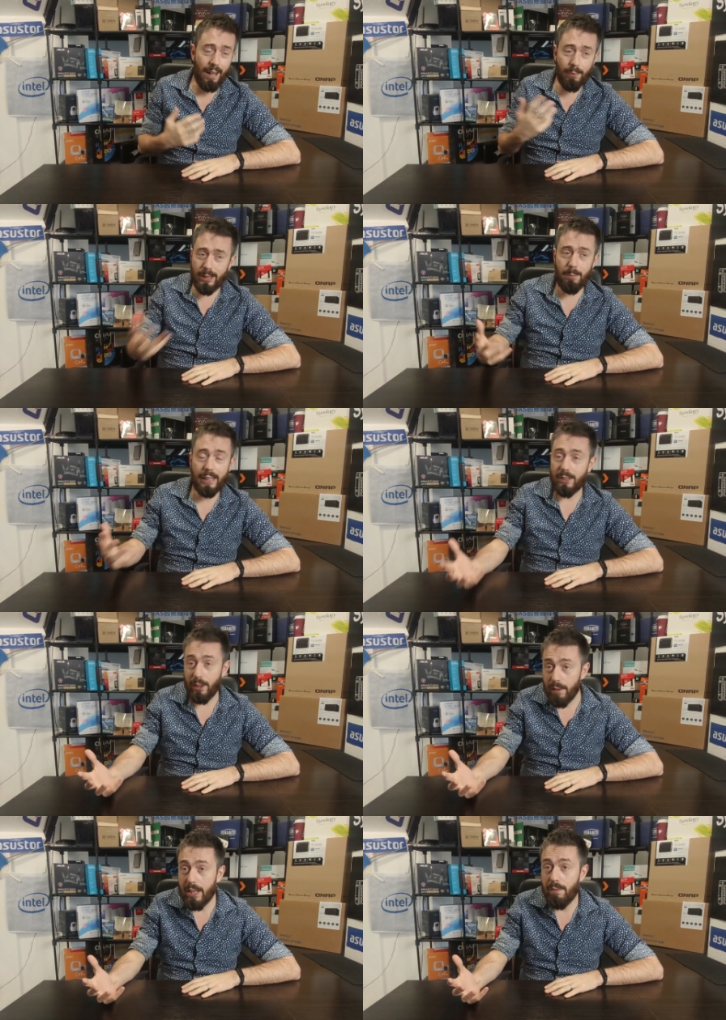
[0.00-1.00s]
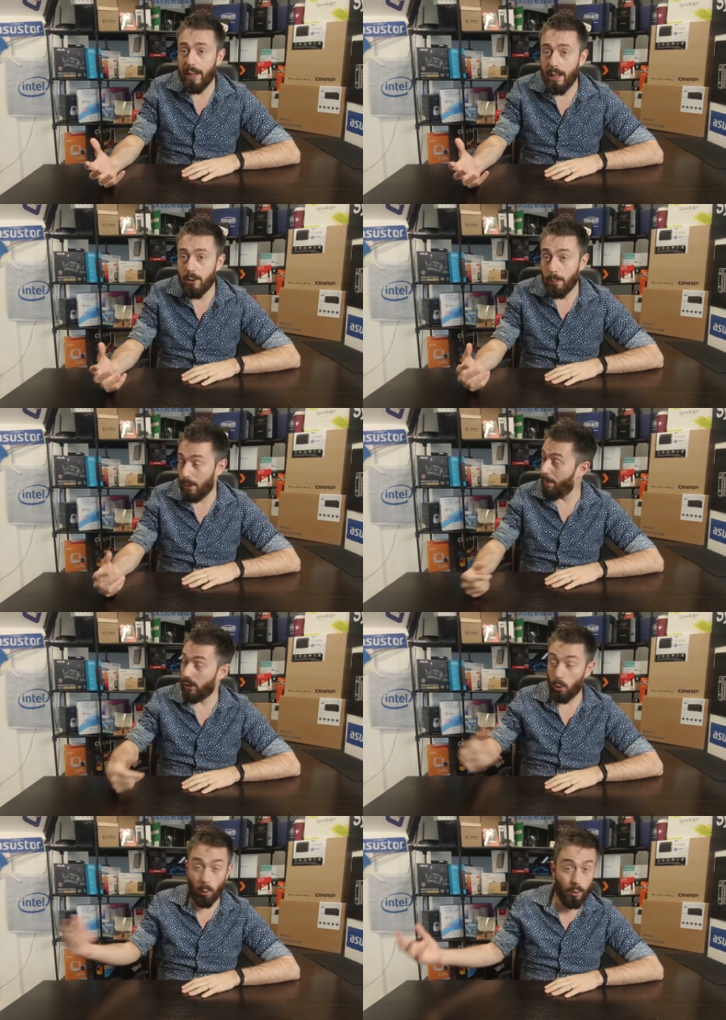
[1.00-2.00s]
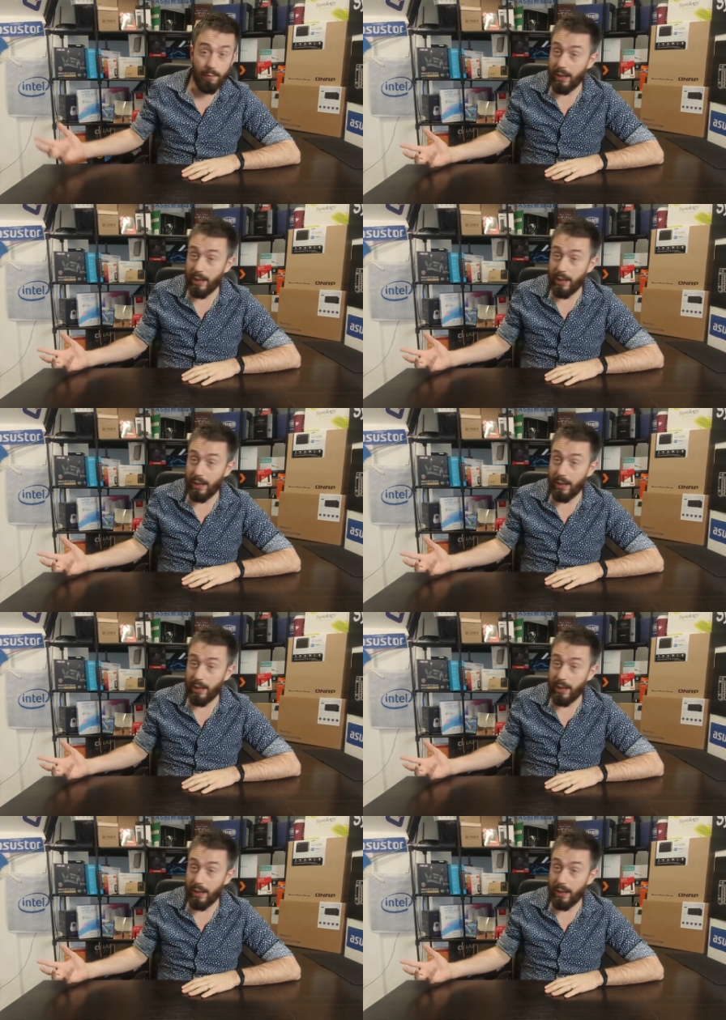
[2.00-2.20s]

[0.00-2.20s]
every time I do these videos, or pretty much all the